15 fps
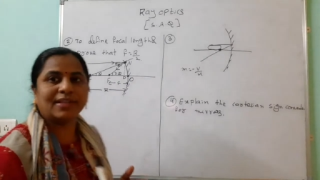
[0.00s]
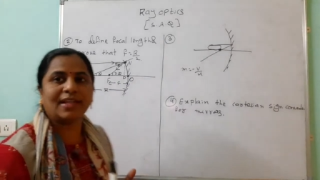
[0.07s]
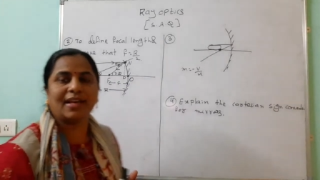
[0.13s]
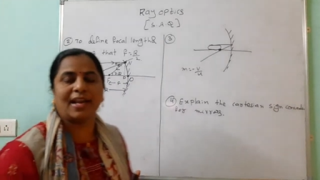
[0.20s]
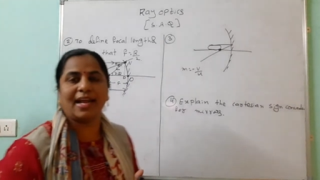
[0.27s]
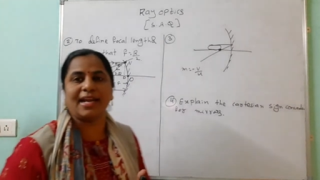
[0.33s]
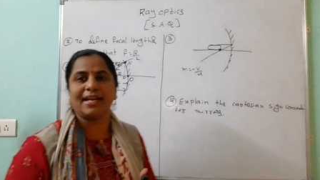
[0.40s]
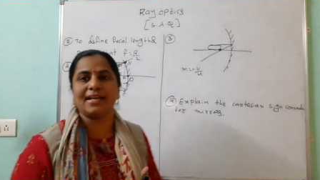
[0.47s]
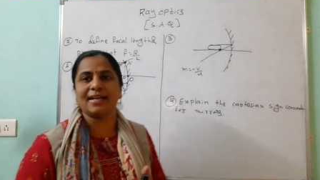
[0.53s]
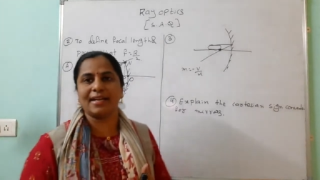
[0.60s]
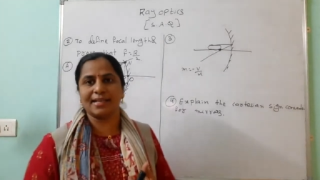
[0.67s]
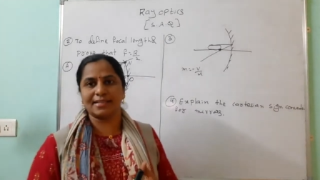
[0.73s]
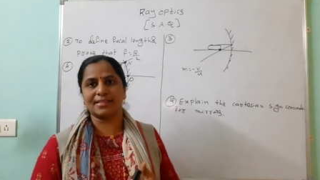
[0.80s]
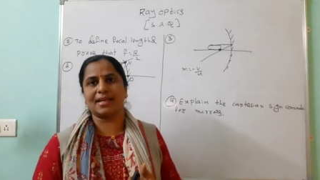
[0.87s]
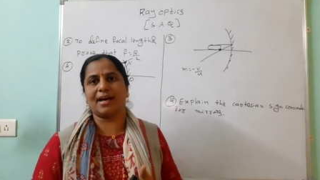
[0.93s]
the light
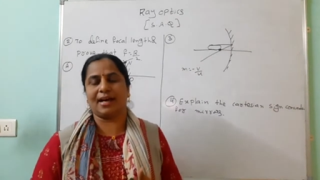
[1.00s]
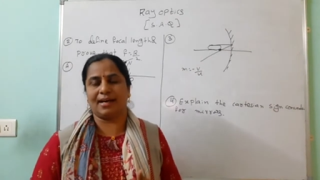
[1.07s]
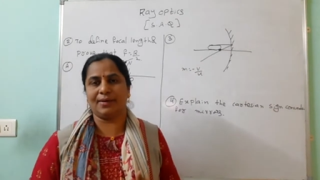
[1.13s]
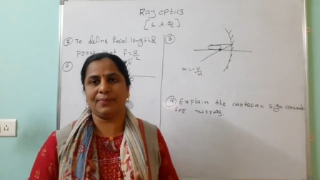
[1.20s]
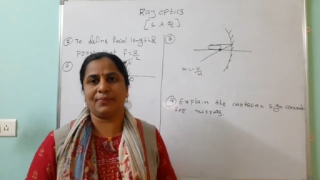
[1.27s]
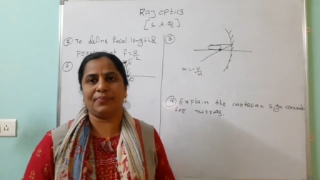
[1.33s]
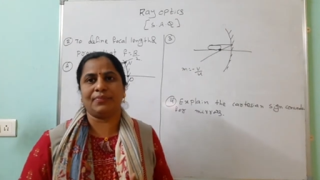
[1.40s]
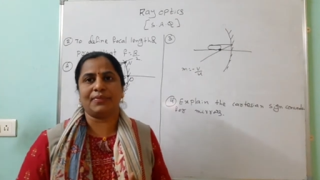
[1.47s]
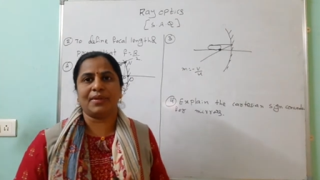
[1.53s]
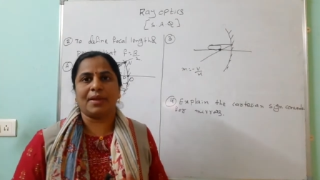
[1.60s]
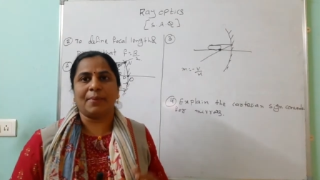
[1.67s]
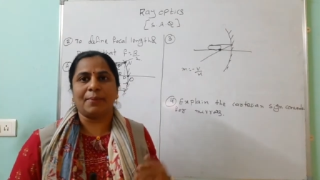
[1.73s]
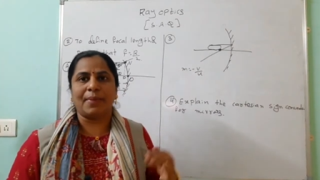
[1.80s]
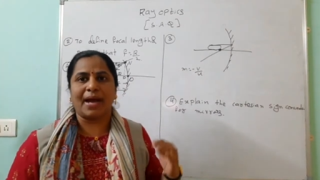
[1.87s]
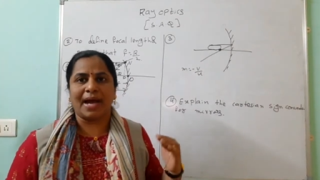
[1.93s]
rays are
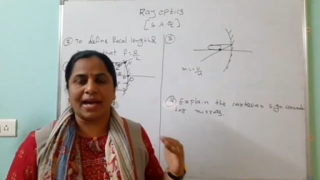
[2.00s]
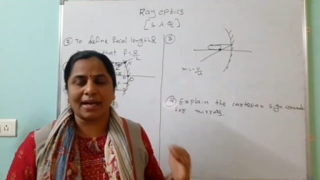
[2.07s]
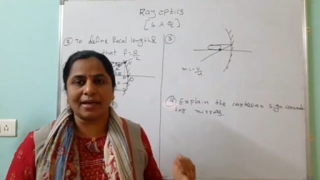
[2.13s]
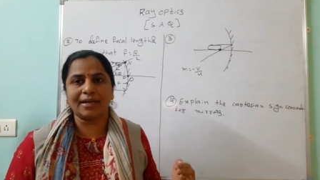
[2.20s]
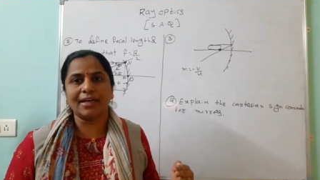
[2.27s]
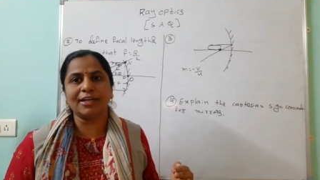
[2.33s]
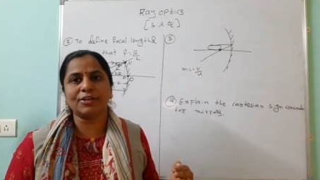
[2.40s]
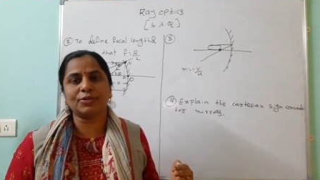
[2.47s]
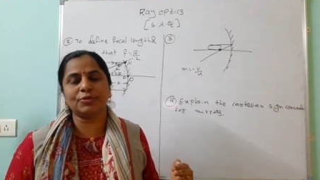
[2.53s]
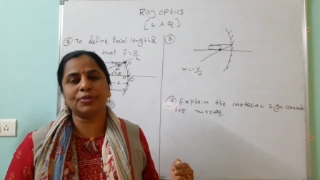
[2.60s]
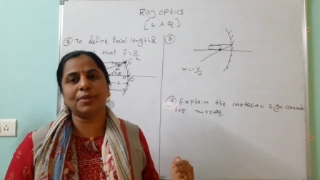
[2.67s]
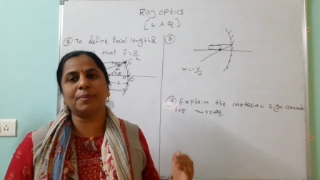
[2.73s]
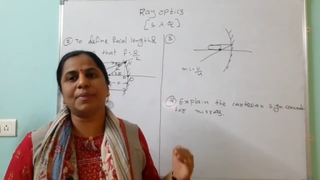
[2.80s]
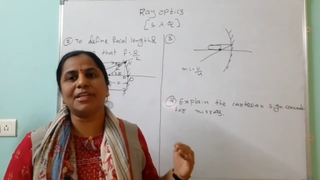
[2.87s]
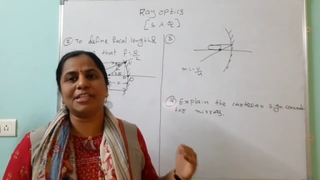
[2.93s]
parallel to the
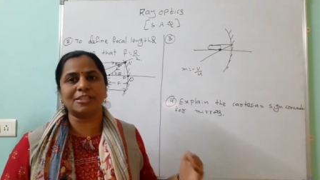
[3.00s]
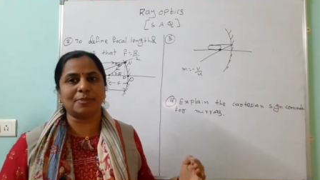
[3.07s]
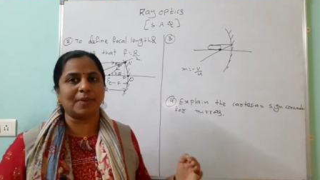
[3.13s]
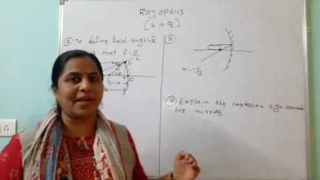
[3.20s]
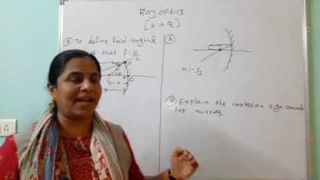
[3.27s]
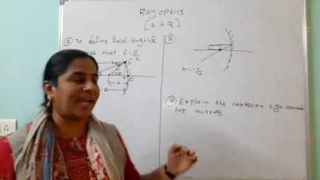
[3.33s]
principal